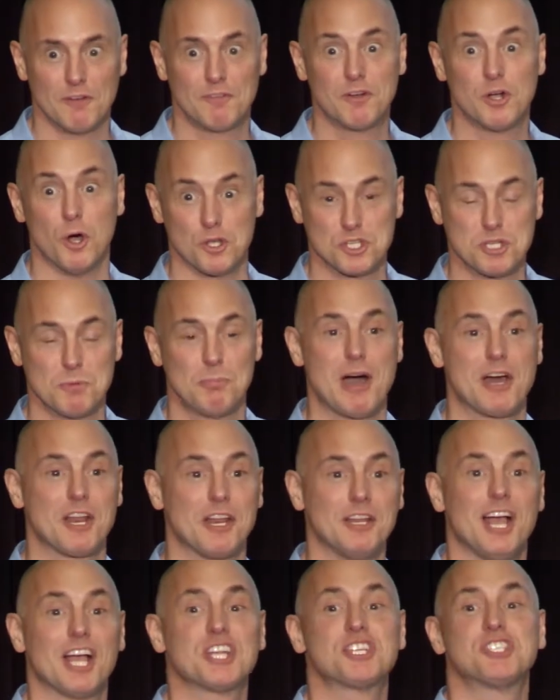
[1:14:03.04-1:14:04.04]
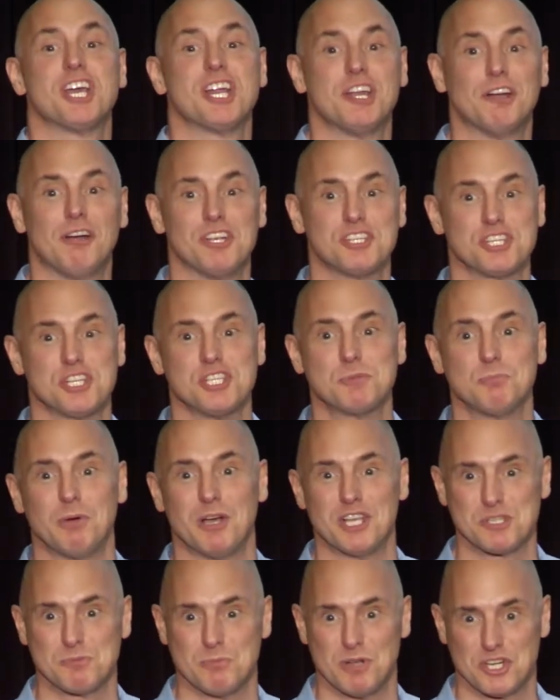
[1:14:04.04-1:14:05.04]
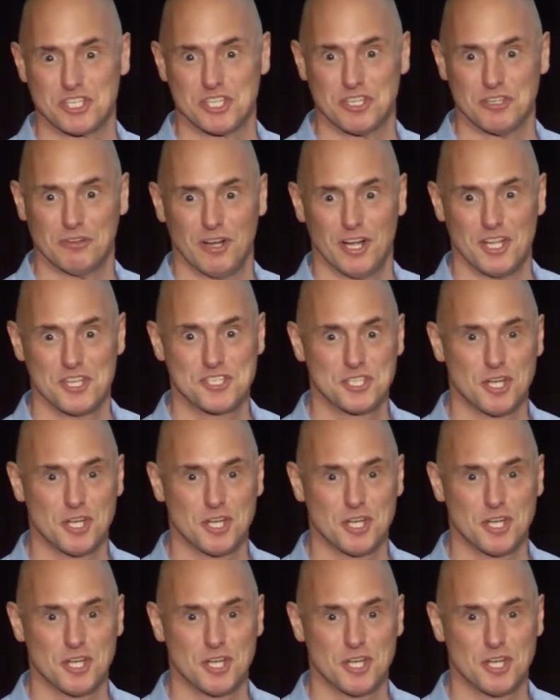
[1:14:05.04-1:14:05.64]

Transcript: of course, about a next generation space mission, right?